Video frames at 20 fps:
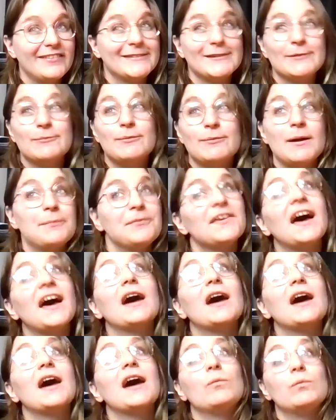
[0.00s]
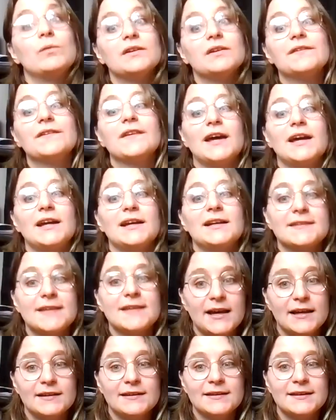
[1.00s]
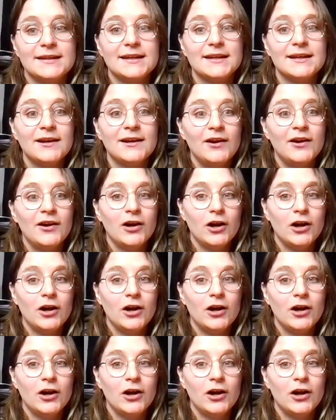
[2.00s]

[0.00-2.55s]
The website, I will say, is handy